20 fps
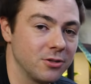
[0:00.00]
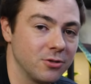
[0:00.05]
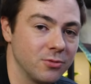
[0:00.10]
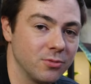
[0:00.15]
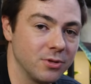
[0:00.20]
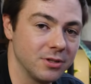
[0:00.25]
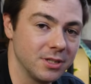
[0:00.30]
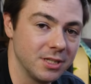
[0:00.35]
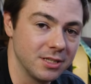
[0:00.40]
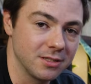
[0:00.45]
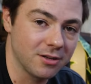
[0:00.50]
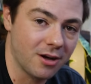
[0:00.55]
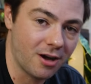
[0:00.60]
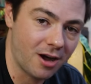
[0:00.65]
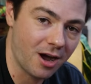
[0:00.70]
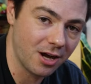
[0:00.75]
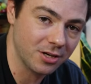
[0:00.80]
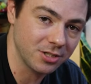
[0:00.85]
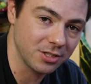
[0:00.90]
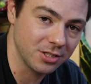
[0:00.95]
to release
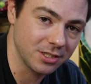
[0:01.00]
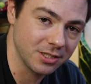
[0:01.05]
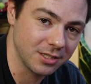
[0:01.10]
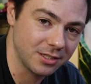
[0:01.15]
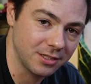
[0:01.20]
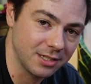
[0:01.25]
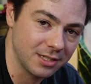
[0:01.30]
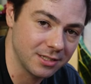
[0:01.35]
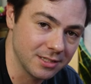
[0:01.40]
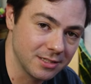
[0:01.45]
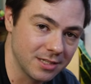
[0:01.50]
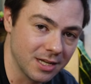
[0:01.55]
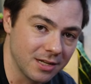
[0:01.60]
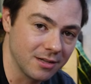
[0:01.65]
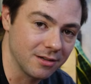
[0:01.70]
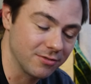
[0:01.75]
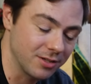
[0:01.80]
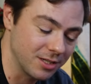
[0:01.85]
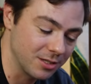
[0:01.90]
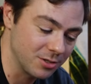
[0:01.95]
oxygen instead
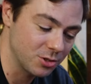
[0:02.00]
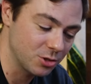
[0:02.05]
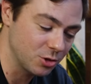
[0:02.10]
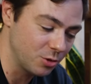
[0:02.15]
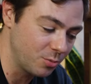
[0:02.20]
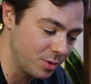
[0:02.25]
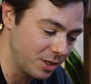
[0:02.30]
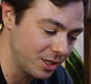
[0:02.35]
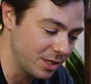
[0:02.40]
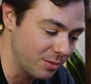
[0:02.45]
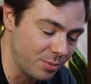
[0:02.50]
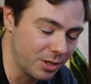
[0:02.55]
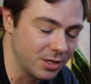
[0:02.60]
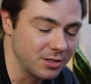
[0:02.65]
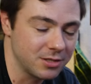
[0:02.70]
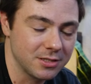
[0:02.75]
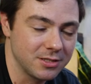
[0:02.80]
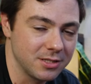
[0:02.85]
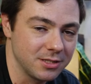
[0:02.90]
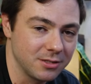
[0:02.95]
of consuming a
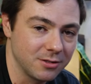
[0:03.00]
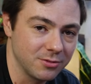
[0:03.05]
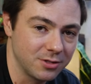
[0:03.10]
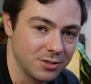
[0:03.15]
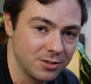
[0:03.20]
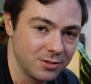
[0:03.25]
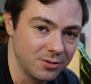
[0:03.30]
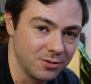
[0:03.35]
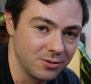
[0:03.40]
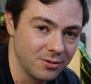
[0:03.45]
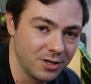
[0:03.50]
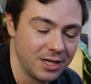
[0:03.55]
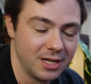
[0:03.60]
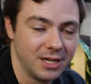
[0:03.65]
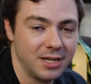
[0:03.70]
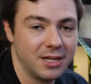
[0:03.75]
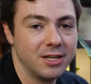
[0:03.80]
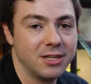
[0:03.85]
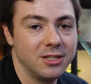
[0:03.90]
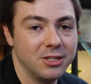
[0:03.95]
bunch of CO2,
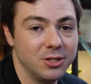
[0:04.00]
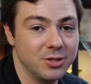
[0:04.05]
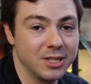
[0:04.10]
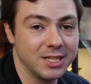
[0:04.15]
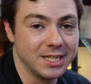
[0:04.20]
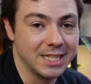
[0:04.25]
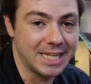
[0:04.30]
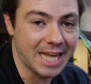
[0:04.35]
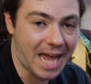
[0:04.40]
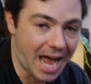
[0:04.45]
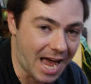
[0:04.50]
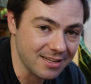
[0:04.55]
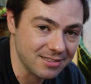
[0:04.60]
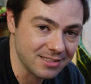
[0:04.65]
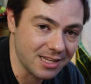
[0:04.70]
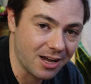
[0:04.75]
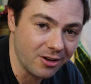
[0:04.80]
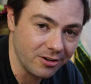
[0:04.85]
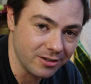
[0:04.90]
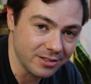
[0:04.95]
you can gas
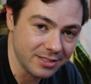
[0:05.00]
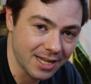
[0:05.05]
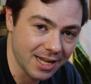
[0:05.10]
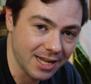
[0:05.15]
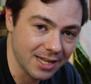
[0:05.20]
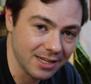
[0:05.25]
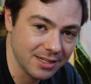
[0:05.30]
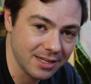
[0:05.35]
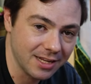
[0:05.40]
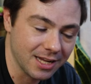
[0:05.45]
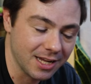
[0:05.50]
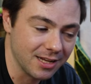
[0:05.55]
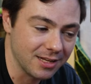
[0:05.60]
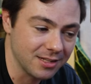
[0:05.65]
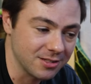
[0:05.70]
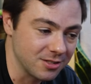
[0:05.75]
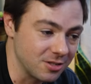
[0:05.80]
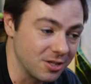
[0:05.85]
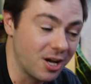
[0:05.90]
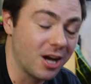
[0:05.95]
out your tank, and
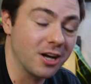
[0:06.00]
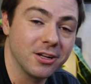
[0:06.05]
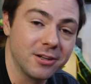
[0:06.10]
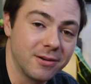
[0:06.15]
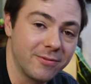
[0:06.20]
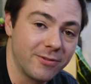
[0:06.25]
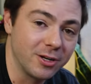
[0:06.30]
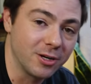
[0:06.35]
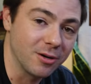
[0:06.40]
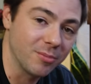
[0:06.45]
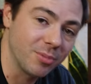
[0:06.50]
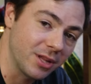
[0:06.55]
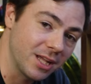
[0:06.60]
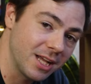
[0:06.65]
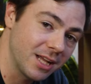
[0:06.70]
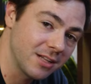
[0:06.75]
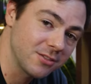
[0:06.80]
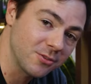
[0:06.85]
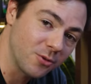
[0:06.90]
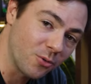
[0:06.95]
it's not good for your
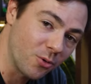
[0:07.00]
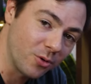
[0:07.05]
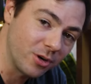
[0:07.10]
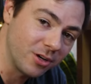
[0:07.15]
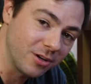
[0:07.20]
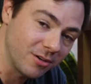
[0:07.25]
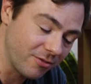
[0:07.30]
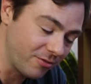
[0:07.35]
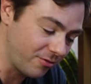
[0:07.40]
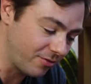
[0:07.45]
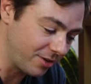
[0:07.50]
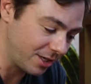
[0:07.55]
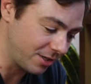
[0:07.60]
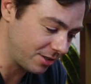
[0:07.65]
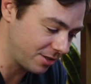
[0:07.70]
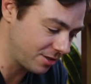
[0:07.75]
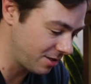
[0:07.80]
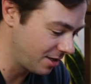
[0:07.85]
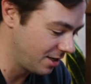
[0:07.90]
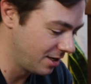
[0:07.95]
plants or your
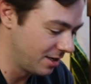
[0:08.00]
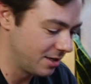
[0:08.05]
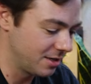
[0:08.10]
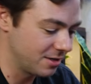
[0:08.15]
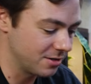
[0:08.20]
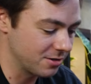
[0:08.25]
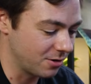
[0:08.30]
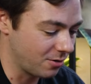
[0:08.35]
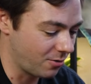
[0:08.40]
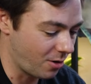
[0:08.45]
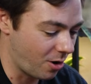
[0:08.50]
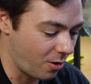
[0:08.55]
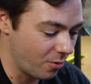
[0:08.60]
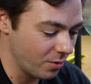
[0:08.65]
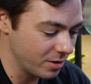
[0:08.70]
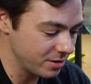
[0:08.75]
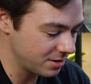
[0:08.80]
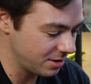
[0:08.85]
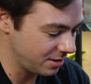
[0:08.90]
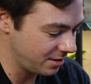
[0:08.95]
fish. So
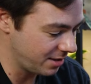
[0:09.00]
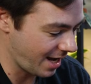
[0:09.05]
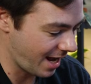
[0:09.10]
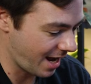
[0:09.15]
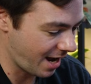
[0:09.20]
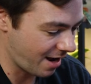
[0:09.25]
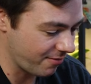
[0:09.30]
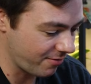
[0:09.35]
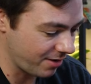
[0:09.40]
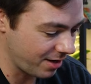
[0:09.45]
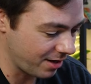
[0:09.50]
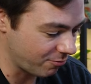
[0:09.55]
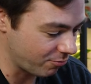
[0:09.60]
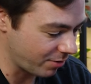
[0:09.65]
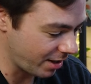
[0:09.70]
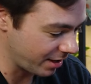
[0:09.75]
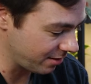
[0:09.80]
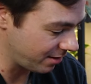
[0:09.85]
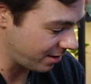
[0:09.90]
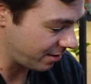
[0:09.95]
always good to have a
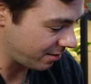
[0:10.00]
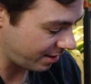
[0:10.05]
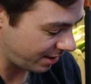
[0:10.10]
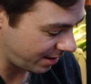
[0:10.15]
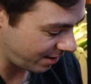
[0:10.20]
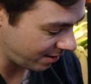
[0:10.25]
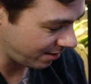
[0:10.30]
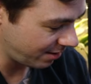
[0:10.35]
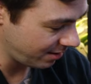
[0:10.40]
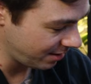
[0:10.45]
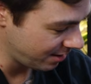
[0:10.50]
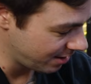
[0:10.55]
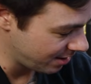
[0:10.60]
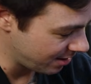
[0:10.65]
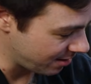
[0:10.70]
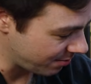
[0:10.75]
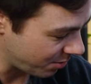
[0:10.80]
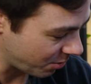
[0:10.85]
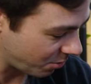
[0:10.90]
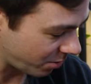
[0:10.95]
regulator here.
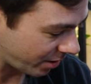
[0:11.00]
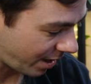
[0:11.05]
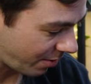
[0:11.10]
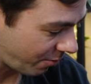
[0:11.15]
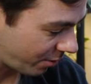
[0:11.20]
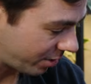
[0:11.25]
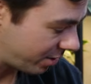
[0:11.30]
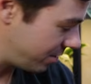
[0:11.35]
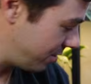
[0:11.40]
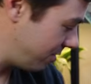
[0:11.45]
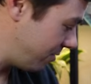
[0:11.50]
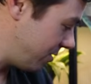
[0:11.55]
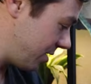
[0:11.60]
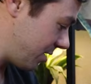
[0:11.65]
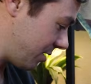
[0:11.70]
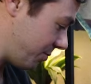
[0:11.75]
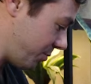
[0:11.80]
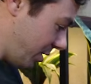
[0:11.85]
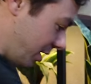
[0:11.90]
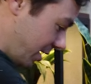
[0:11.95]
But what I want to do is
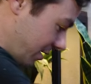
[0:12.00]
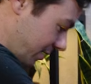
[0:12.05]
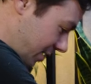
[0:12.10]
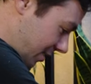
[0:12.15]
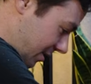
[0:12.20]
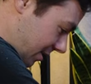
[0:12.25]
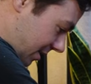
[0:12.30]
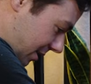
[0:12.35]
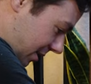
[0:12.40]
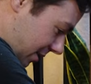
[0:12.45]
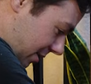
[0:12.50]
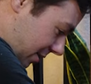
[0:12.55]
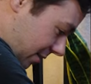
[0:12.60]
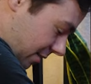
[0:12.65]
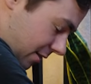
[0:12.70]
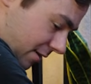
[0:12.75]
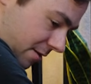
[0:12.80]
just plug this in,